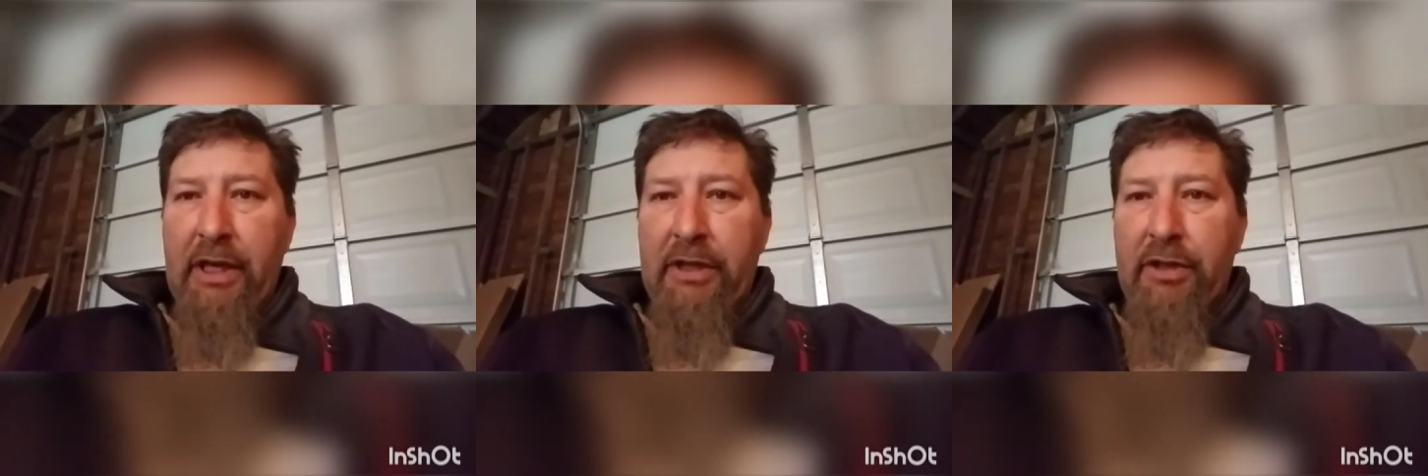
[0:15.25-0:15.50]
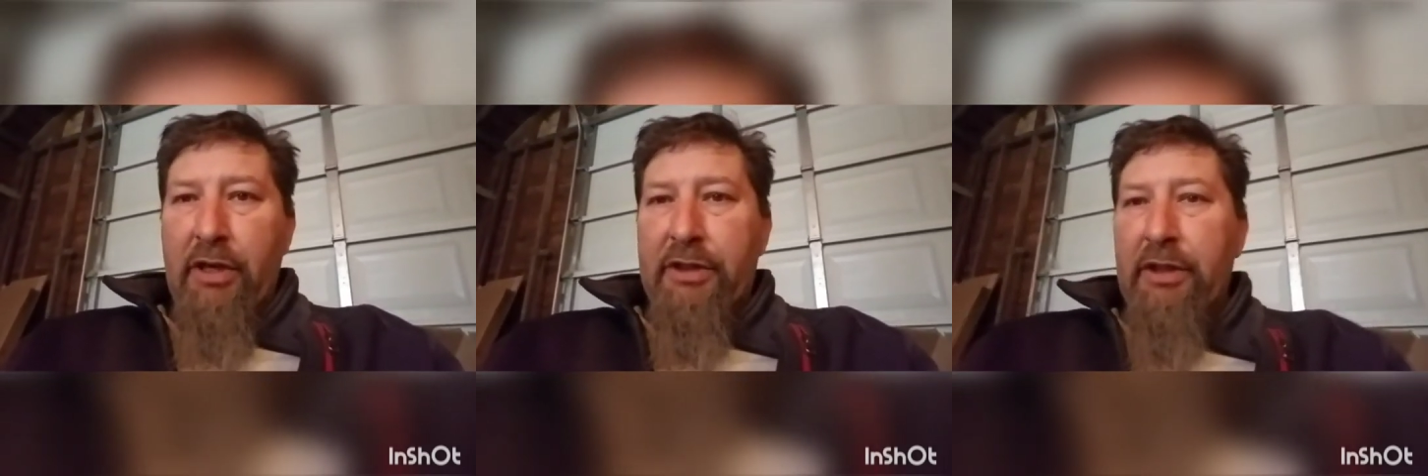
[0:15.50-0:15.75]

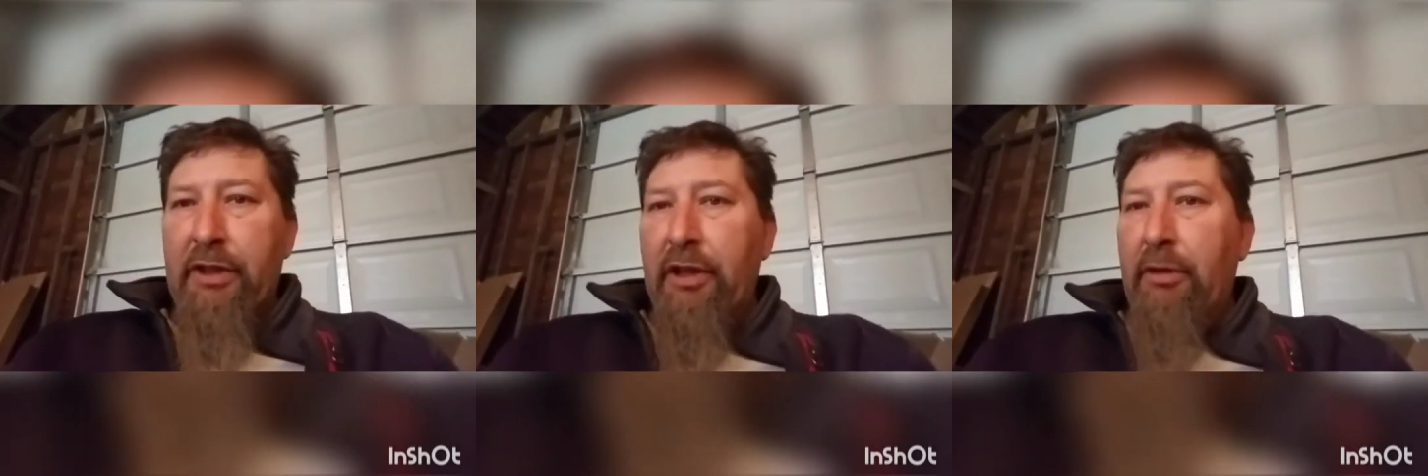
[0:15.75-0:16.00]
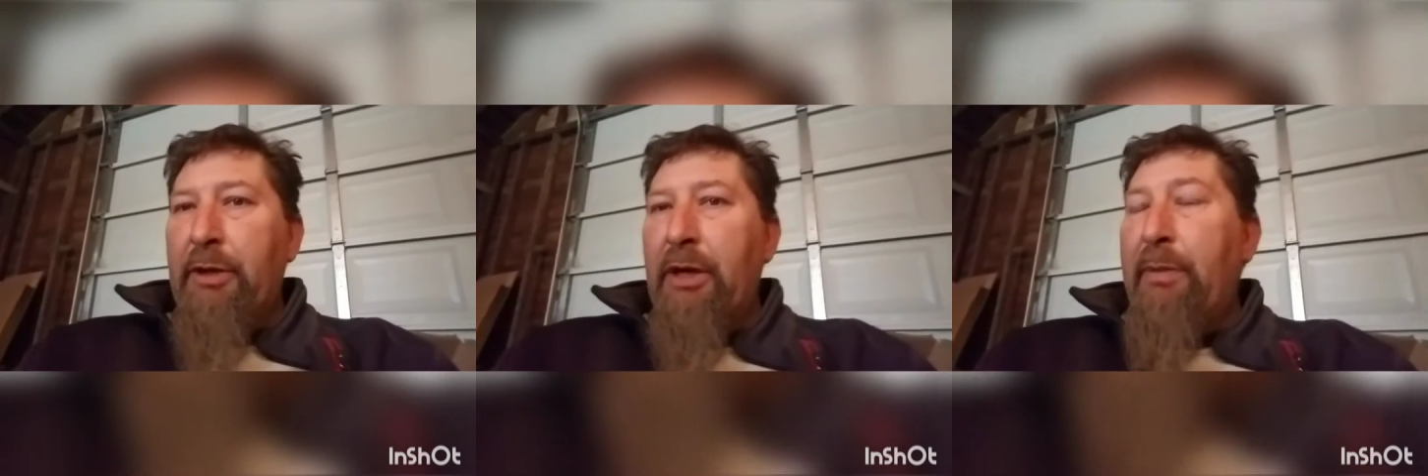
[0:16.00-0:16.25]
talk to you a
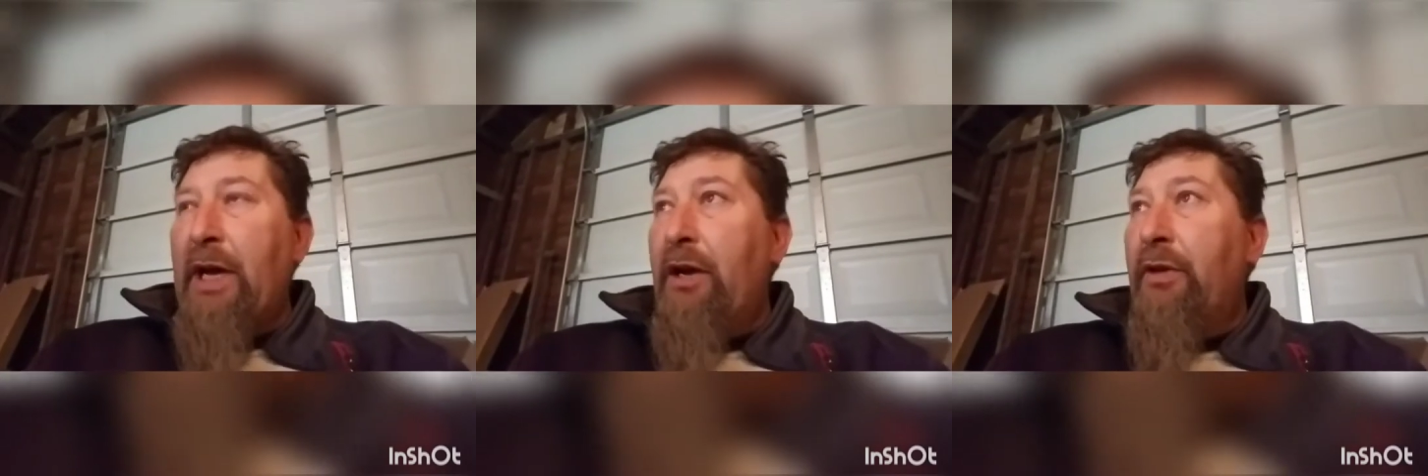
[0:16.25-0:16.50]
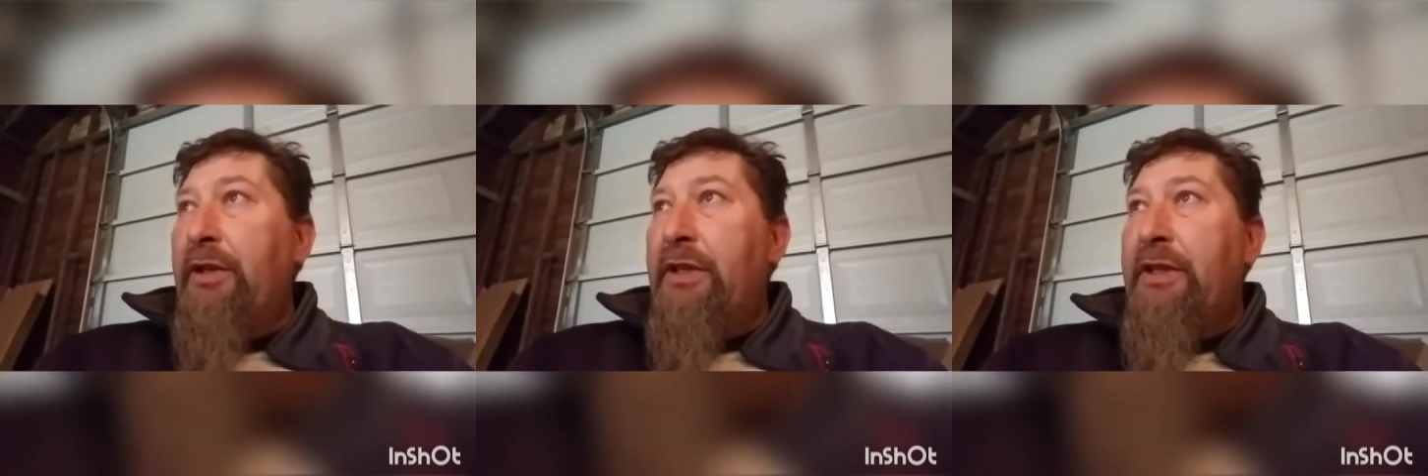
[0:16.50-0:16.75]
little bit
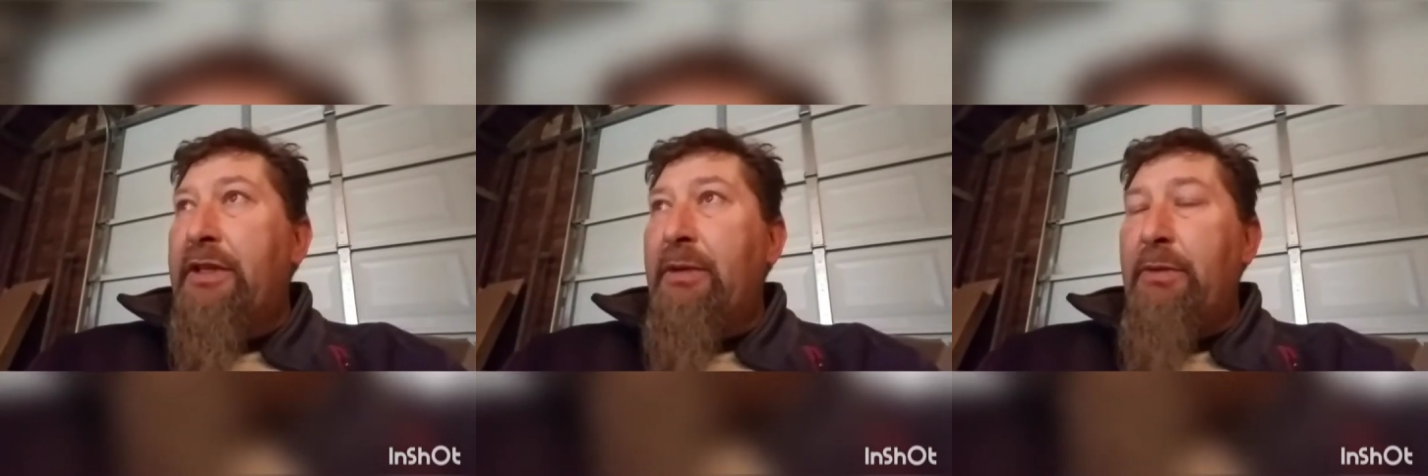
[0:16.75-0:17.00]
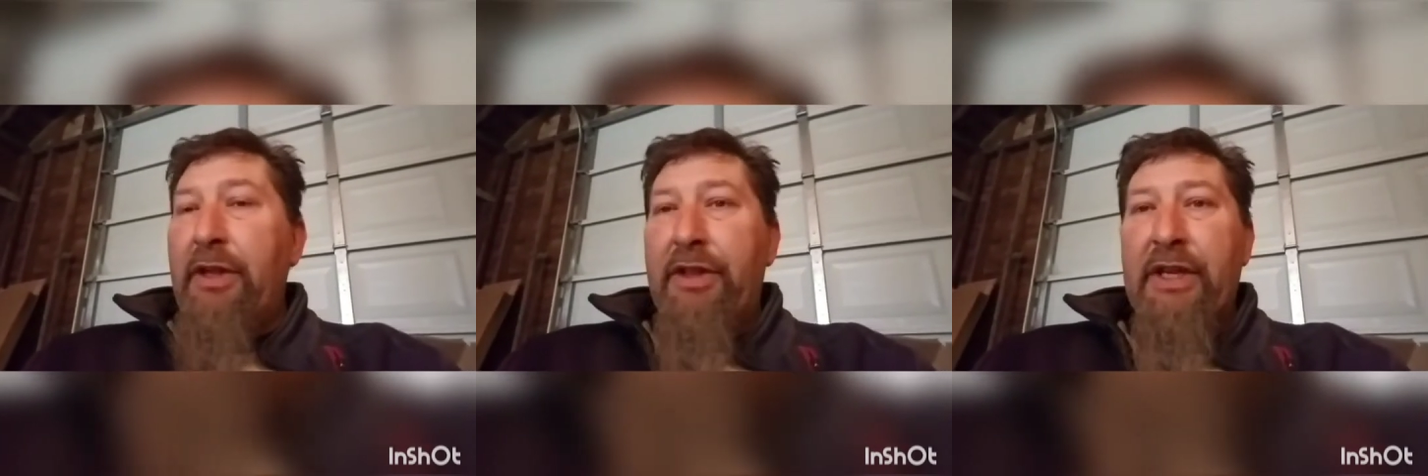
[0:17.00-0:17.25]
about some
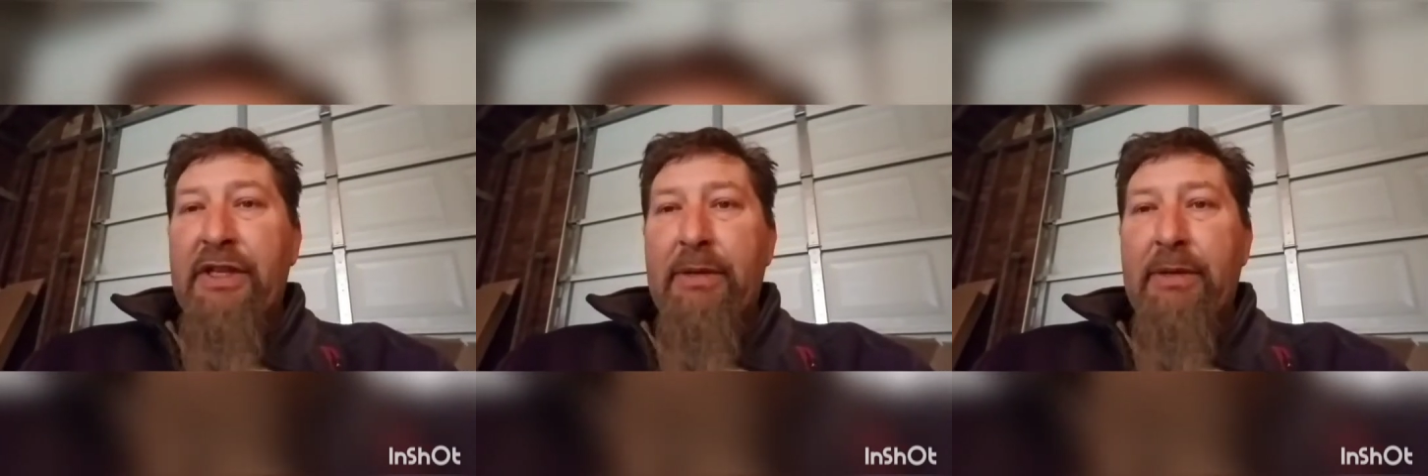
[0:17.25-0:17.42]
of the things